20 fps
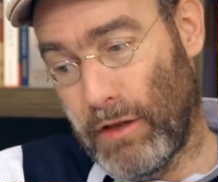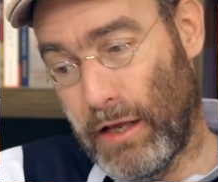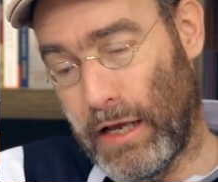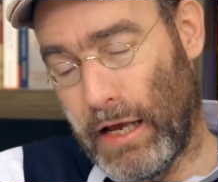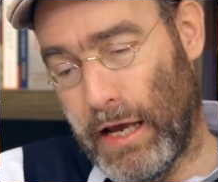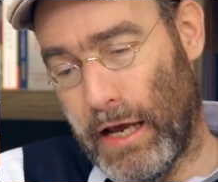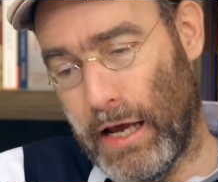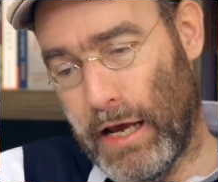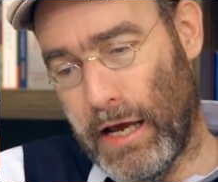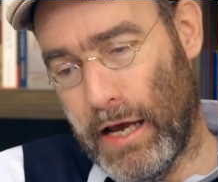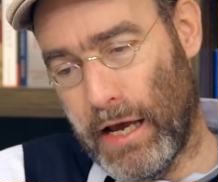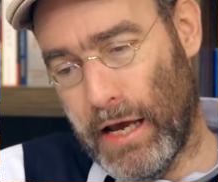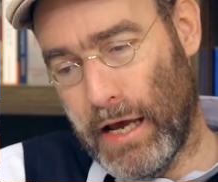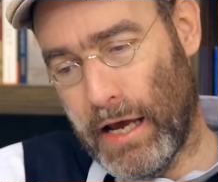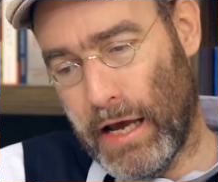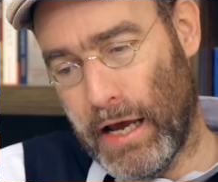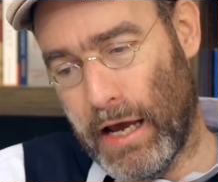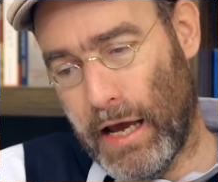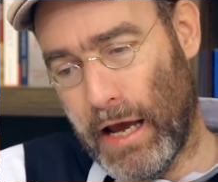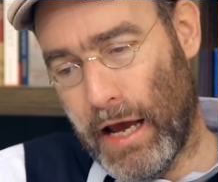
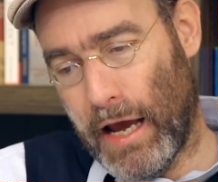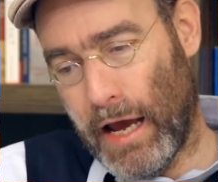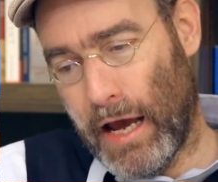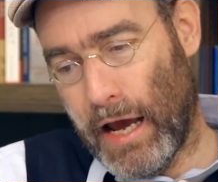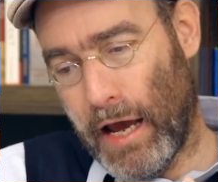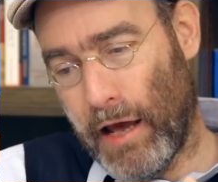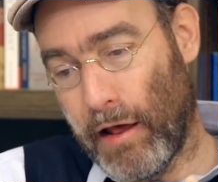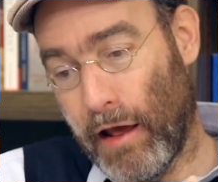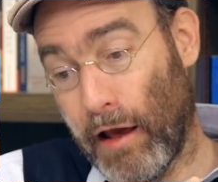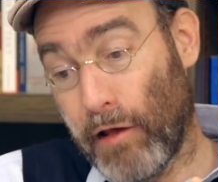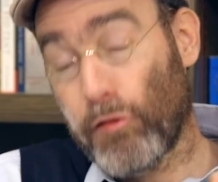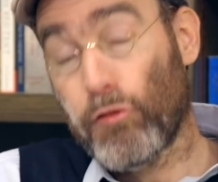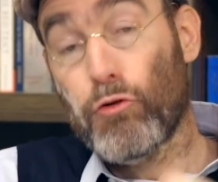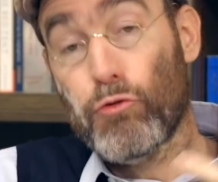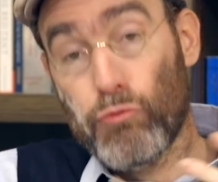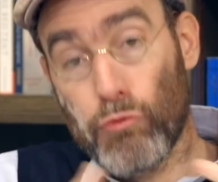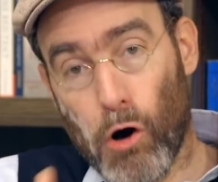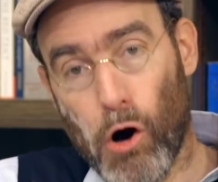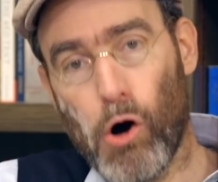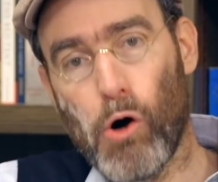has
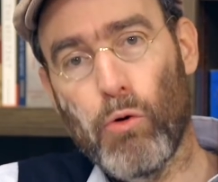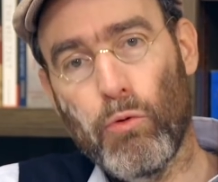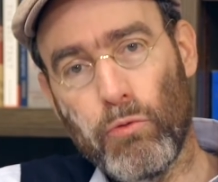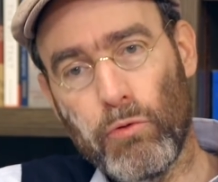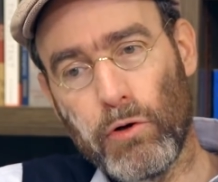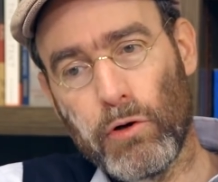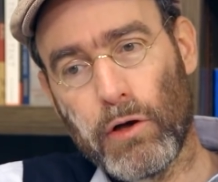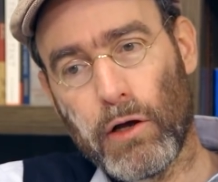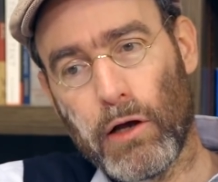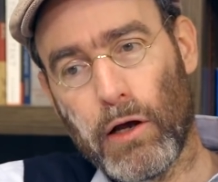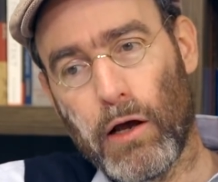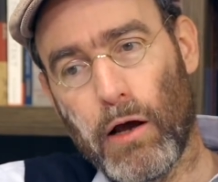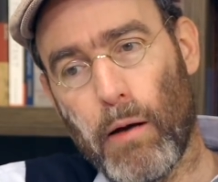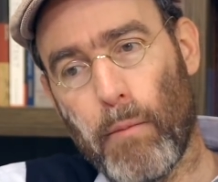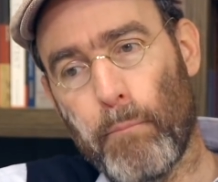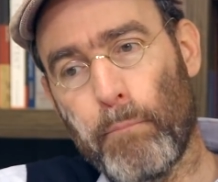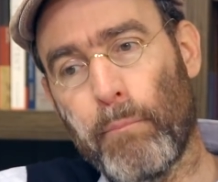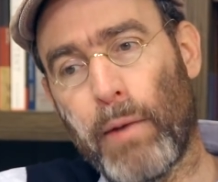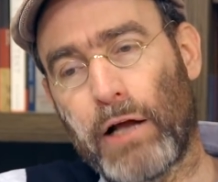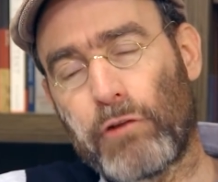grown
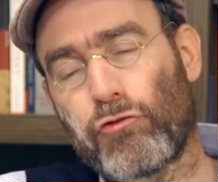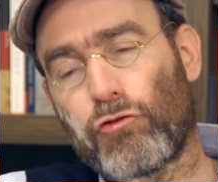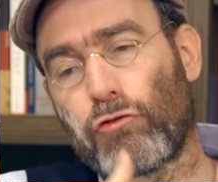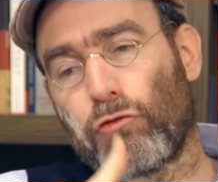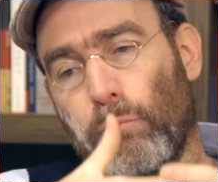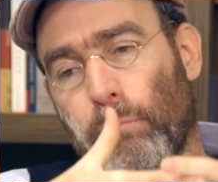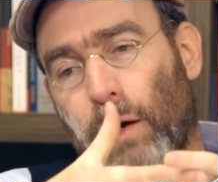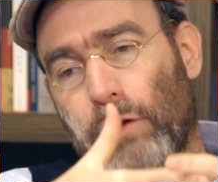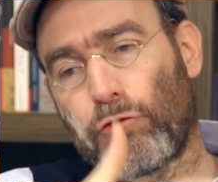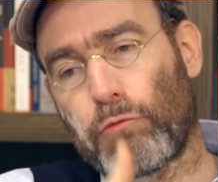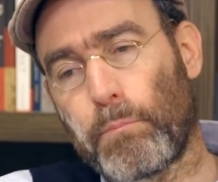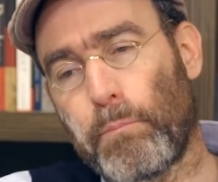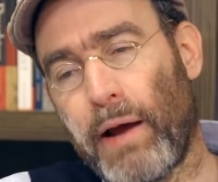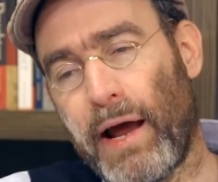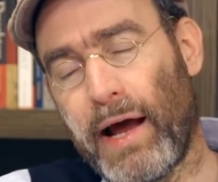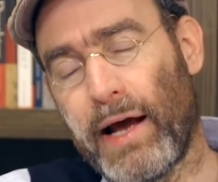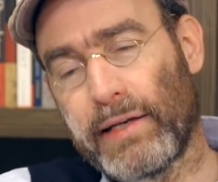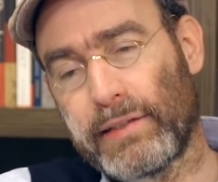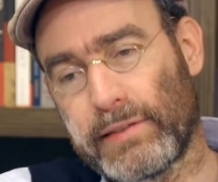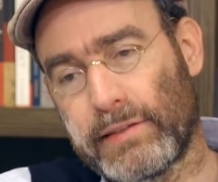much
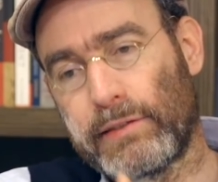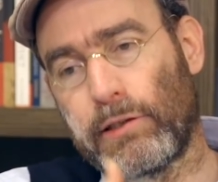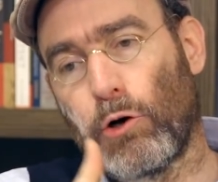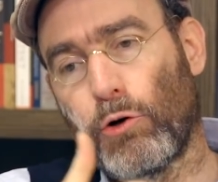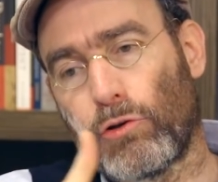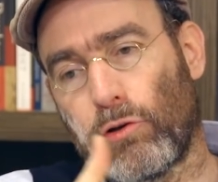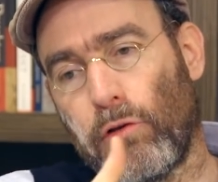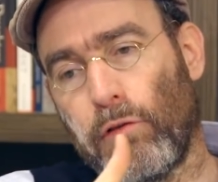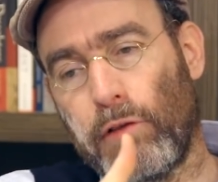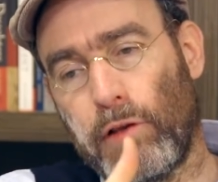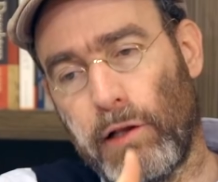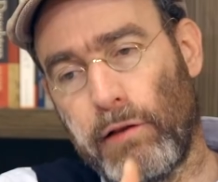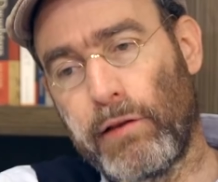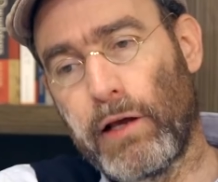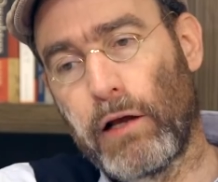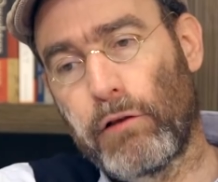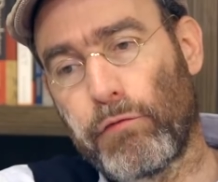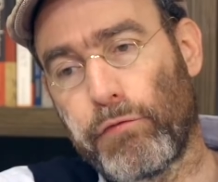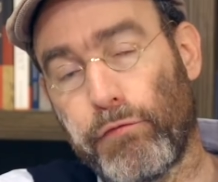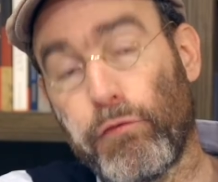past
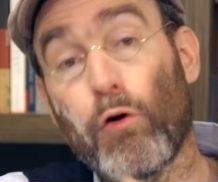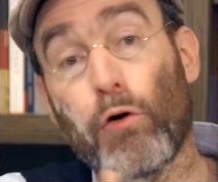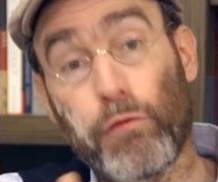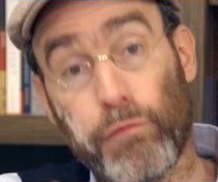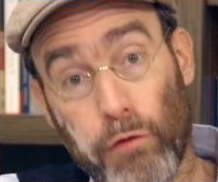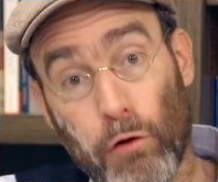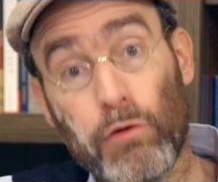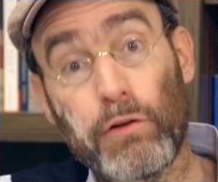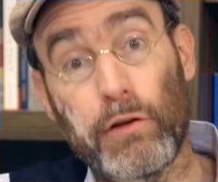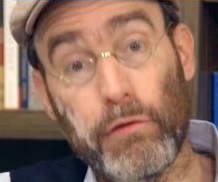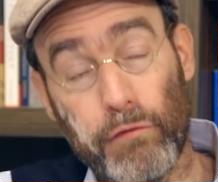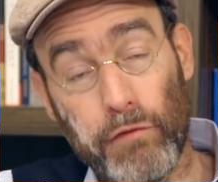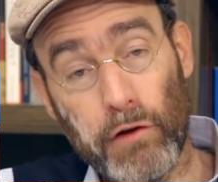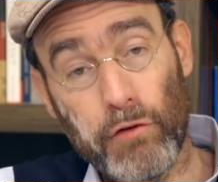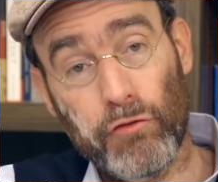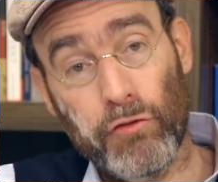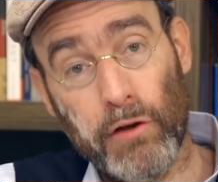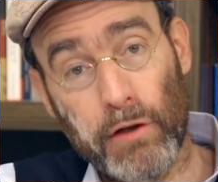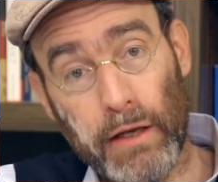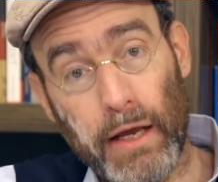that fourfold
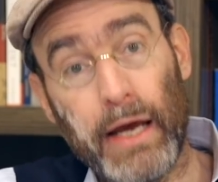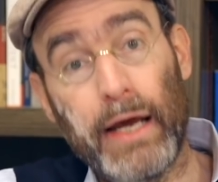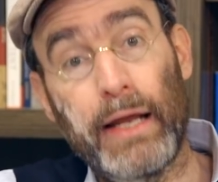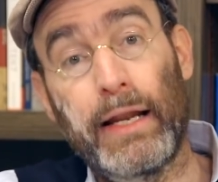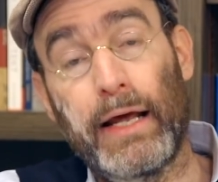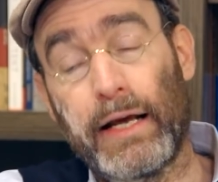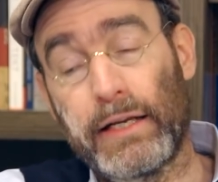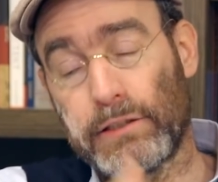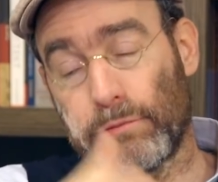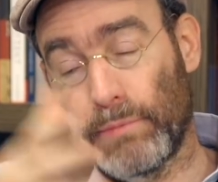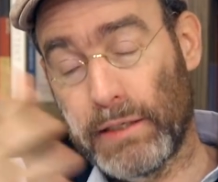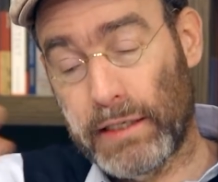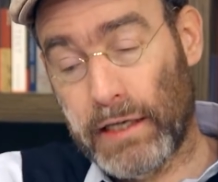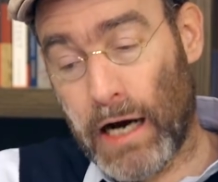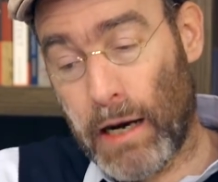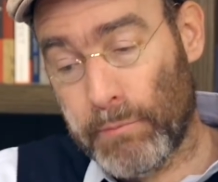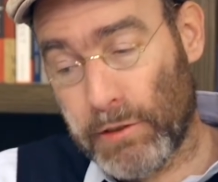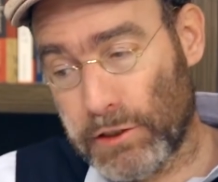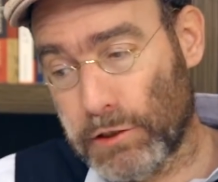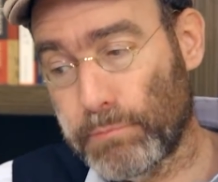division and has
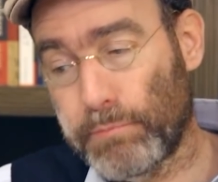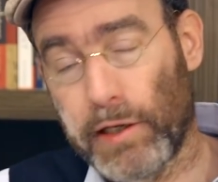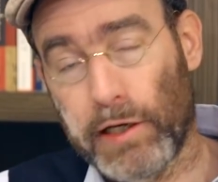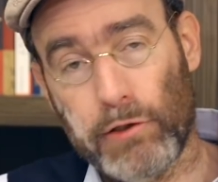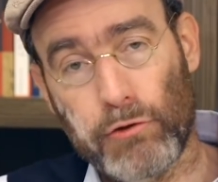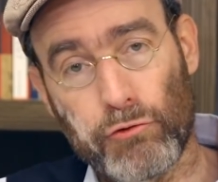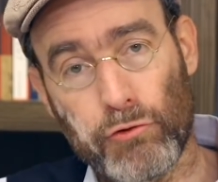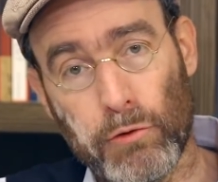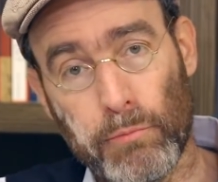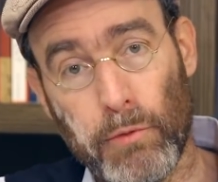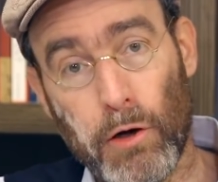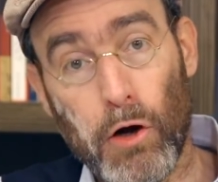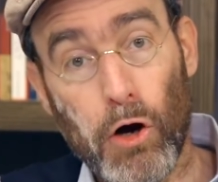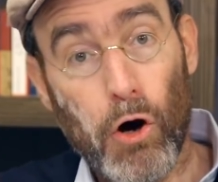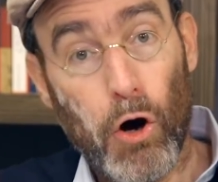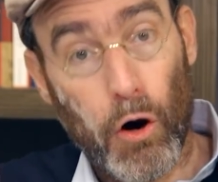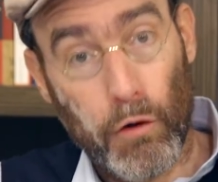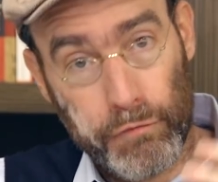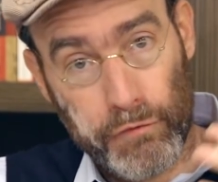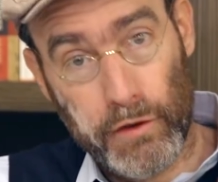become a spectrum
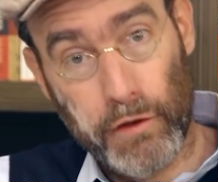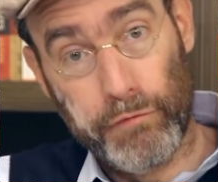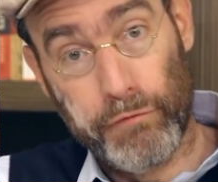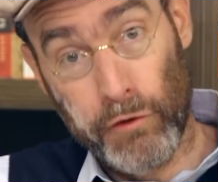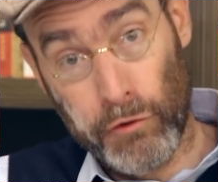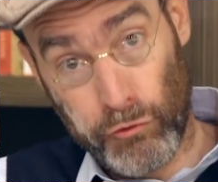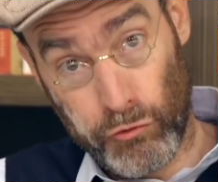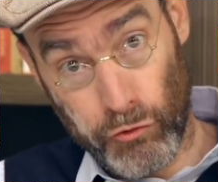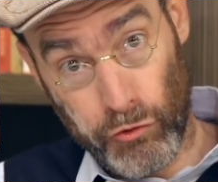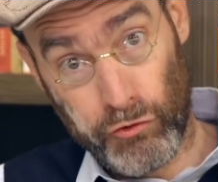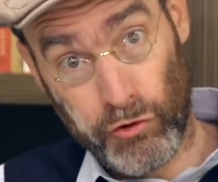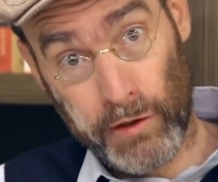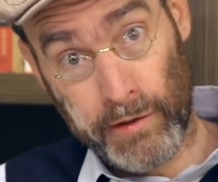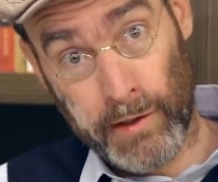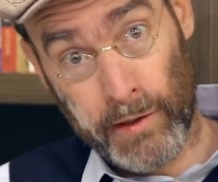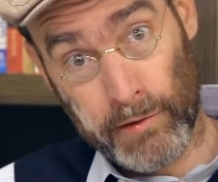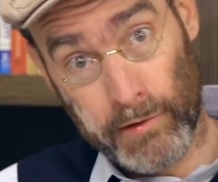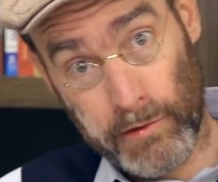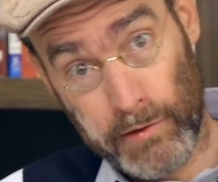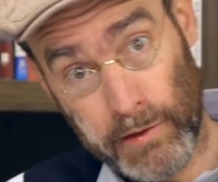of different Jewish
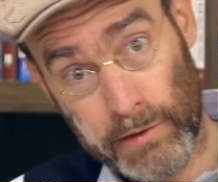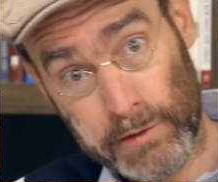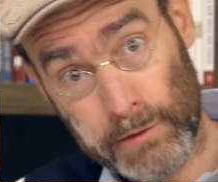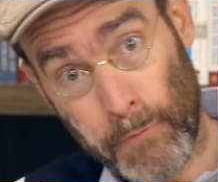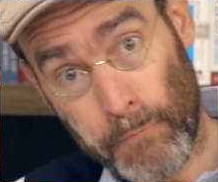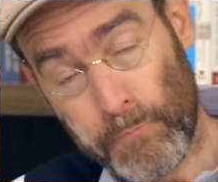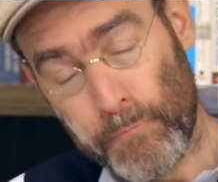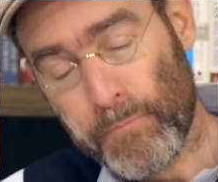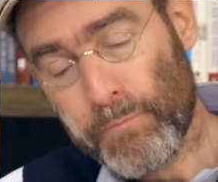identities.